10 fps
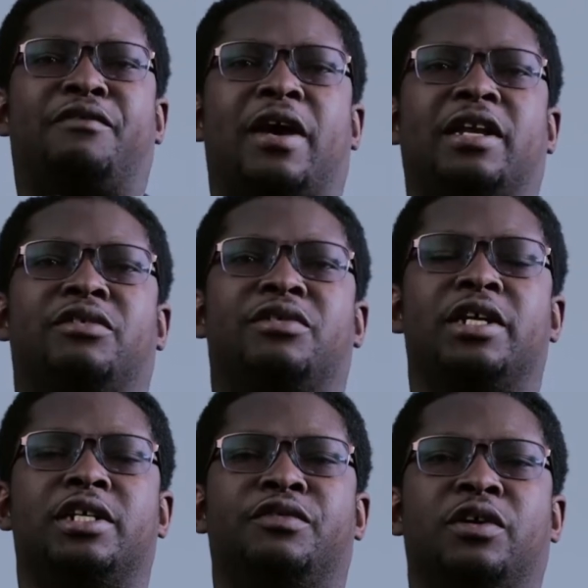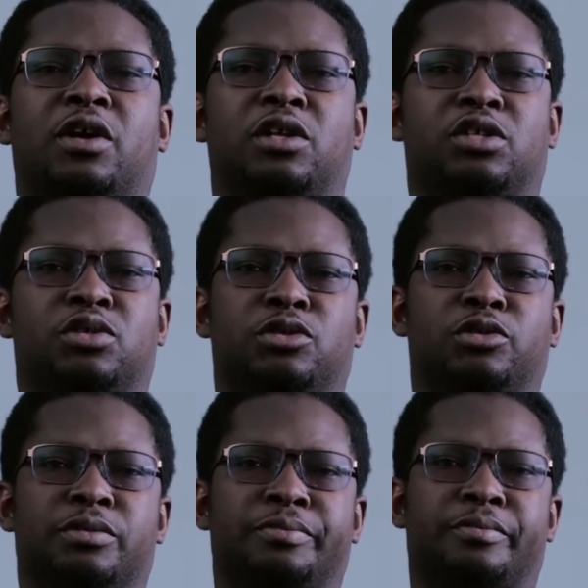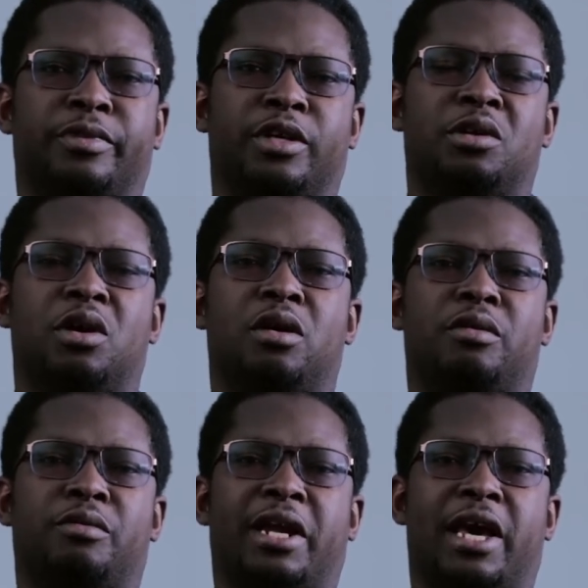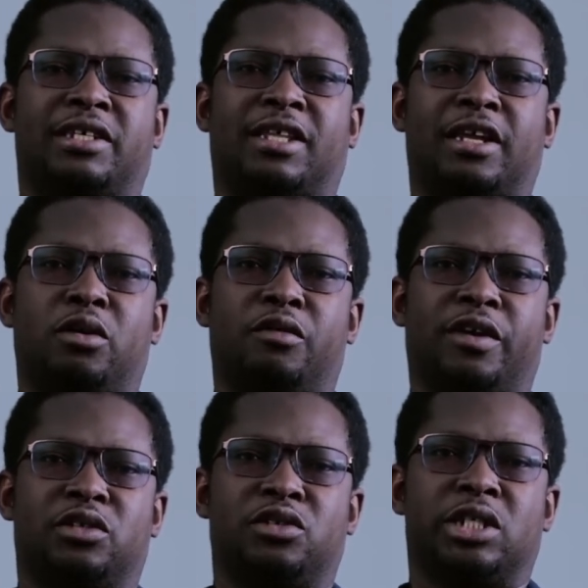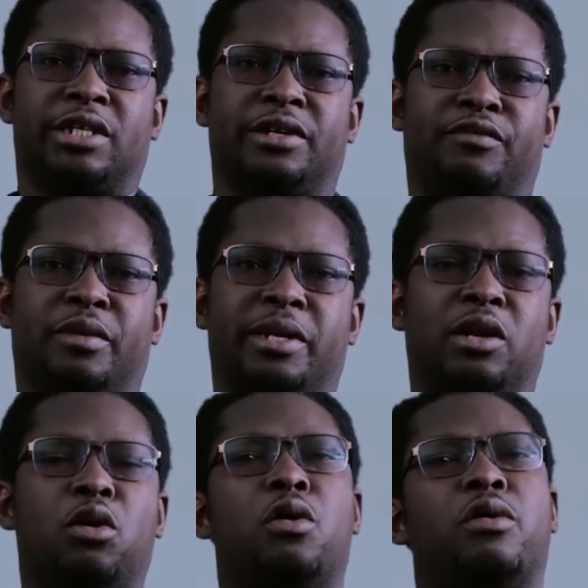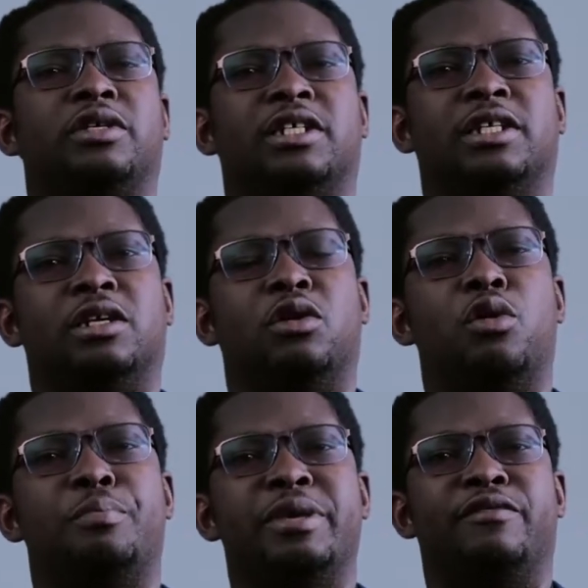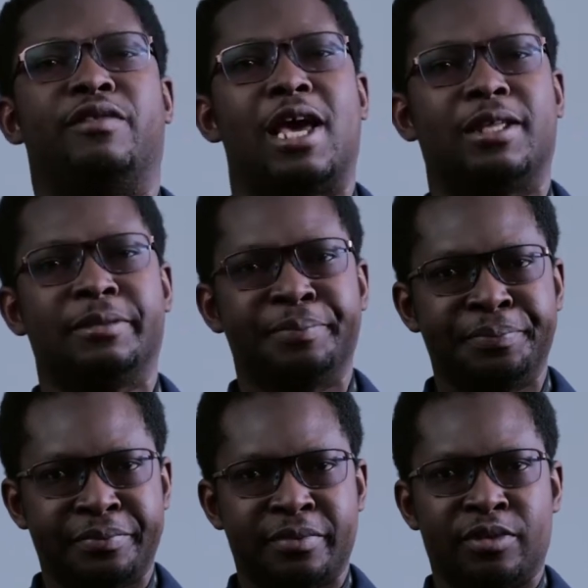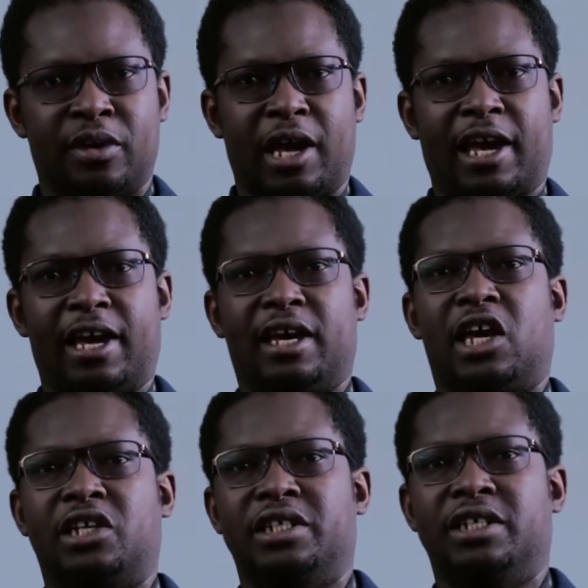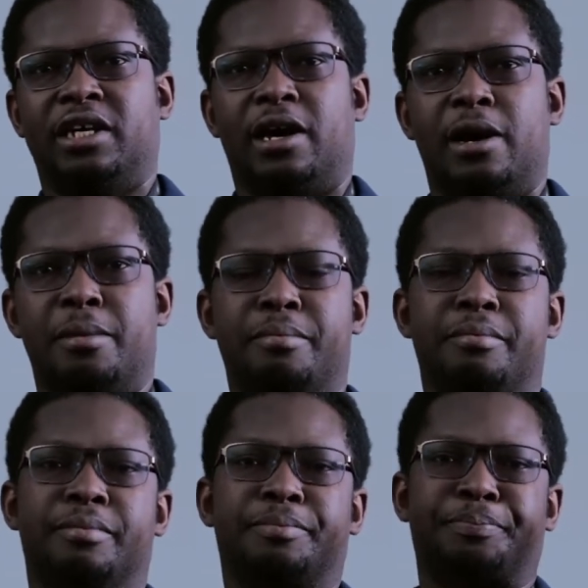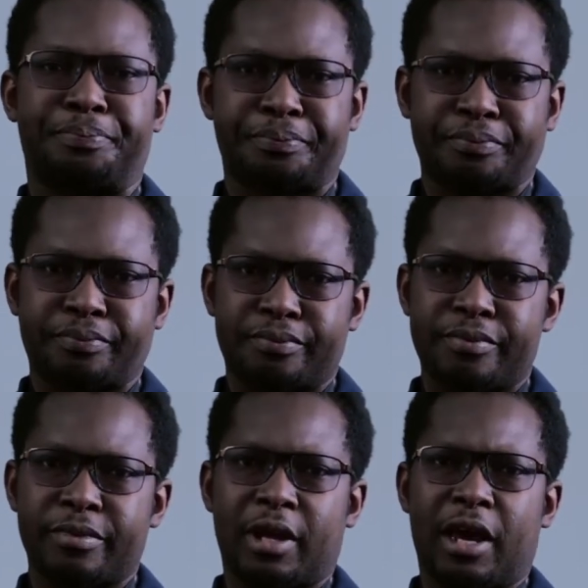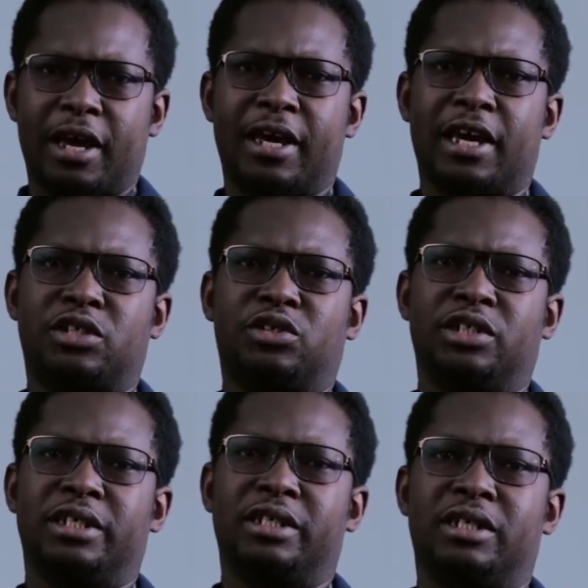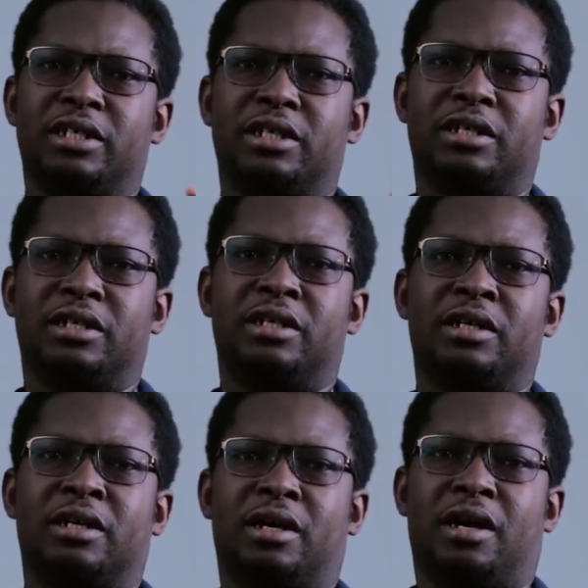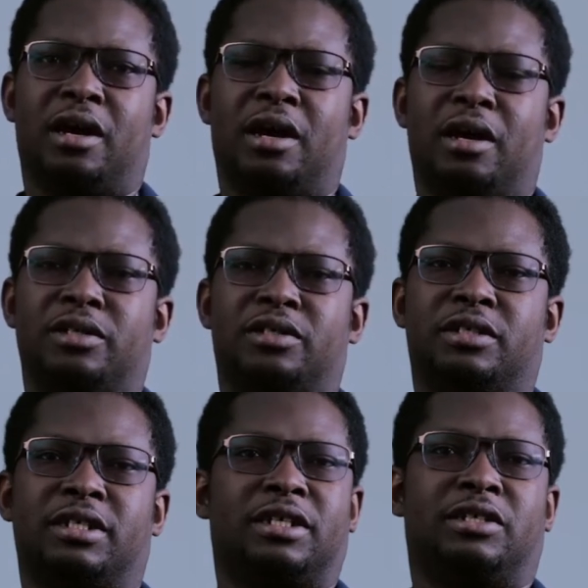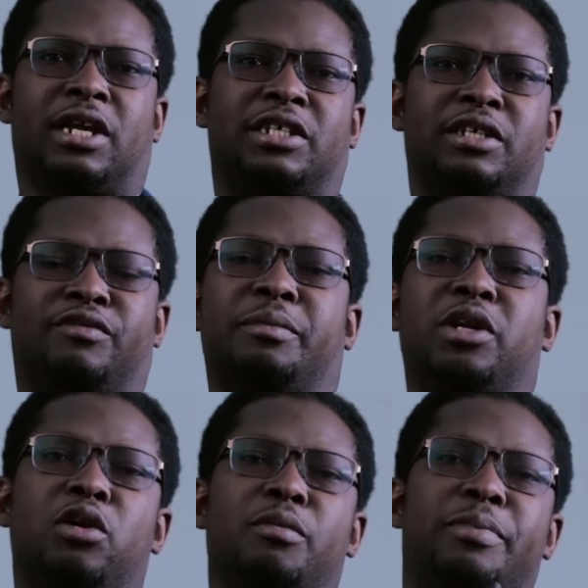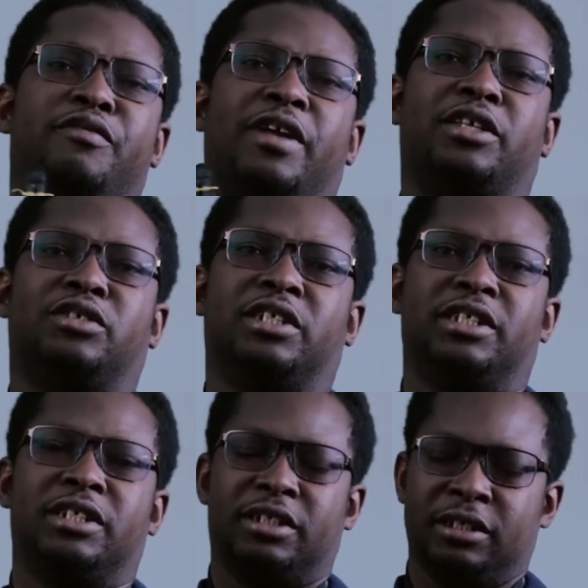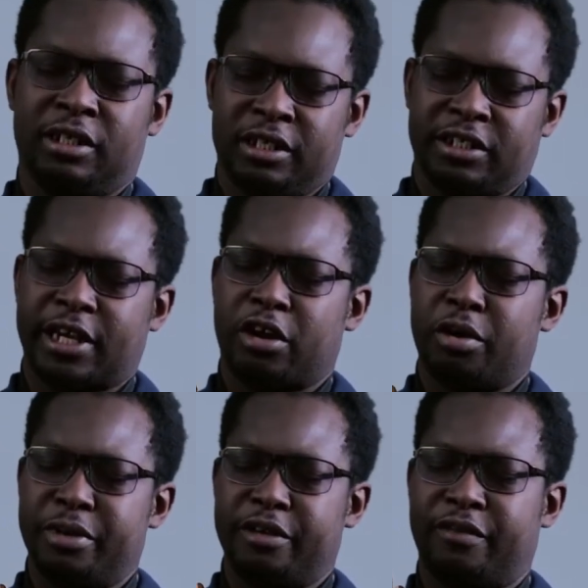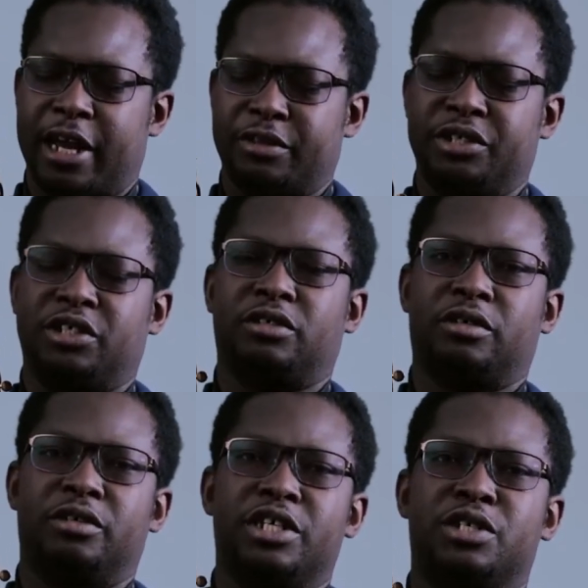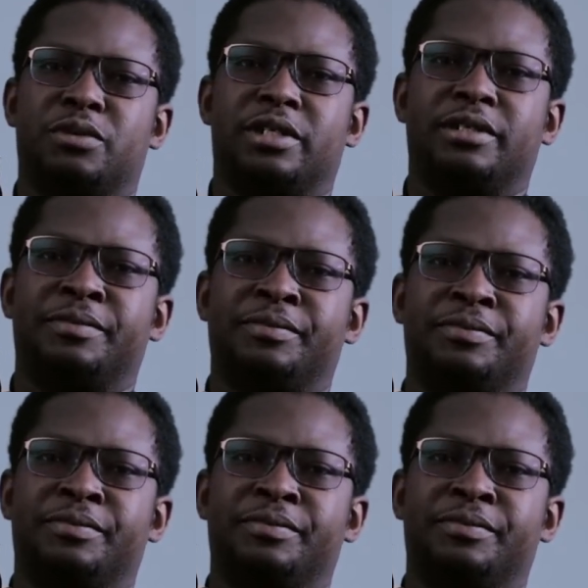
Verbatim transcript: find it really difficult to, you know, when I start the overtone series from the low, say the low B flat, I can get the, um, I can get to the, uh, so I say from the low B flat to the second B flat, which is on this one,